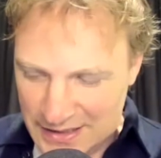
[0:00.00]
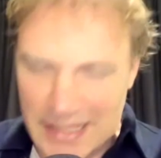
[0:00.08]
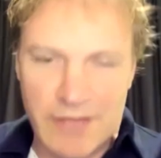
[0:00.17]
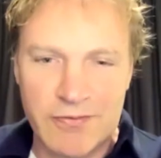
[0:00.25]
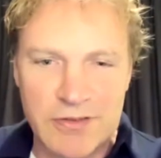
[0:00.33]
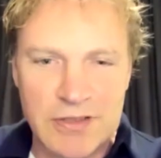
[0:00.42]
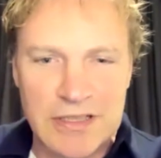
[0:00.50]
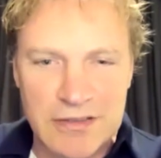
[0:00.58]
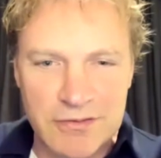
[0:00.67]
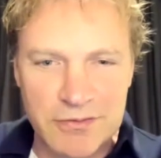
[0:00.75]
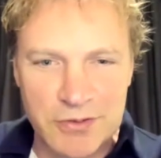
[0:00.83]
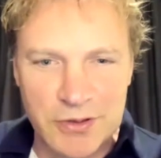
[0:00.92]
gift
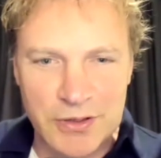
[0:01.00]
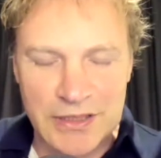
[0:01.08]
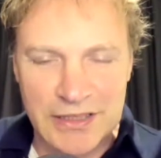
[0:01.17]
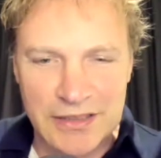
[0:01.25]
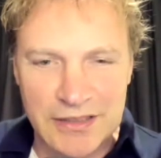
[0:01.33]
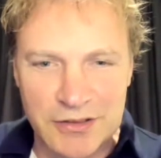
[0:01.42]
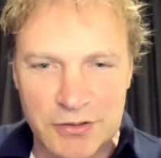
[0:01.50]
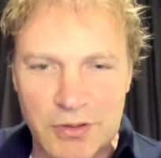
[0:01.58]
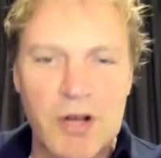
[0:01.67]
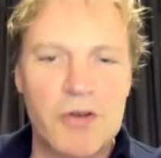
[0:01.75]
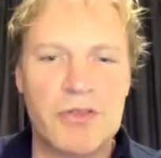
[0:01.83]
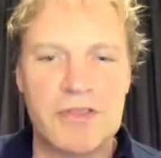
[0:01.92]
for
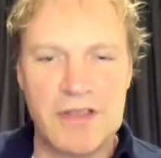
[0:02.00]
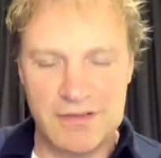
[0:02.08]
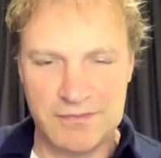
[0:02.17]
growth.